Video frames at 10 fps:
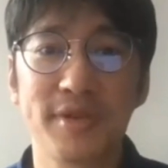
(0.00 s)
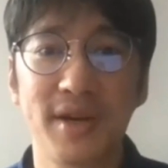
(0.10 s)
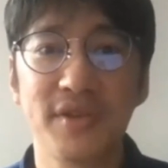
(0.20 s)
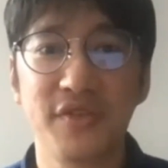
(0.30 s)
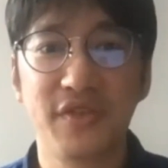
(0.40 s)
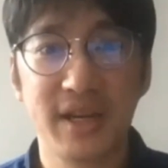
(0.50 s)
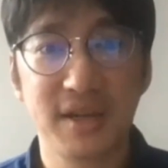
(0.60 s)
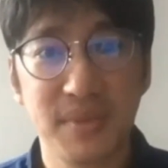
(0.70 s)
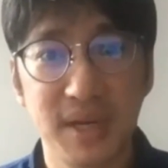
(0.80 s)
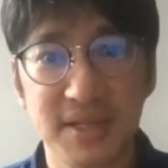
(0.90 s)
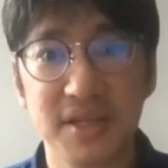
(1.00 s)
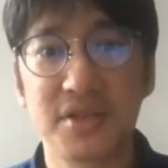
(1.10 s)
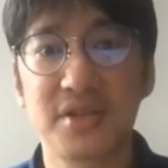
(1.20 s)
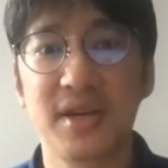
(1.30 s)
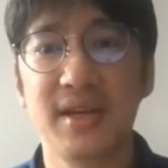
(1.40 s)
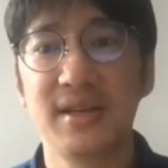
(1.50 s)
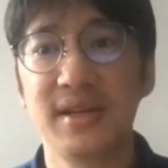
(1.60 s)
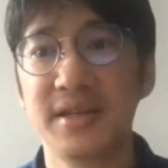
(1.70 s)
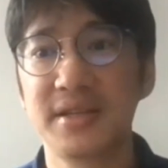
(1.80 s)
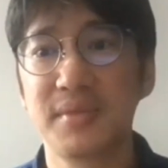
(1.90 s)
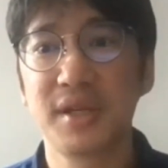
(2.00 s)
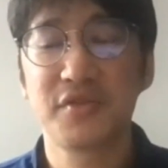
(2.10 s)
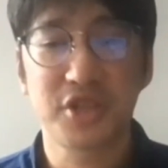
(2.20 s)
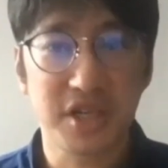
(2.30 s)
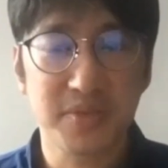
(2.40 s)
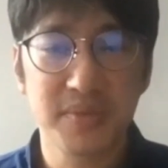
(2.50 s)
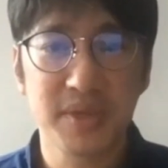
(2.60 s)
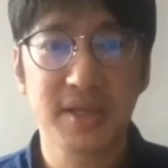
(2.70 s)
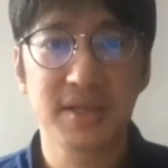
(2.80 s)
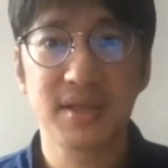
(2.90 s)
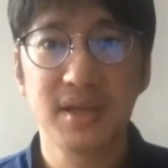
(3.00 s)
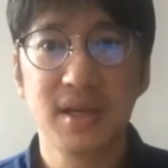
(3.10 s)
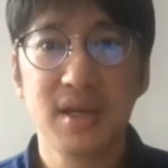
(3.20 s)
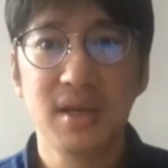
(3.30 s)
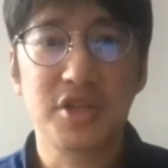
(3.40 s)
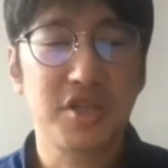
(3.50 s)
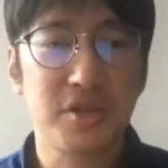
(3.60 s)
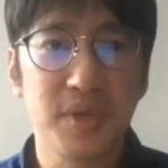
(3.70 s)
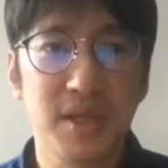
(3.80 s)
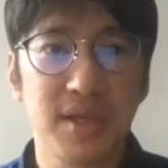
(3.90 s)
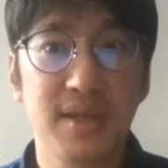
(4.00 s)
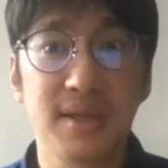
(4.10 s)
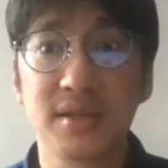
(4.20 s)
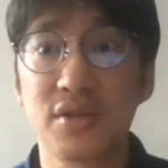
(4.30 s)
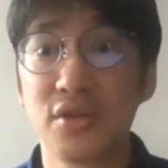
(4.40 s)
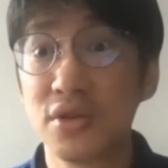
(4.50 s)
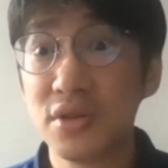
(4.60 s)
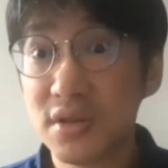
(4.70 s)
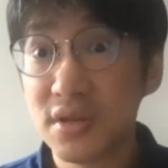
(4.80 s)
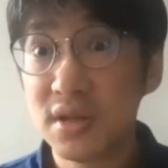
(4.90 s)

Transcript: craft a finer message. And there's a bit of judgment because ChatGPT doesn't know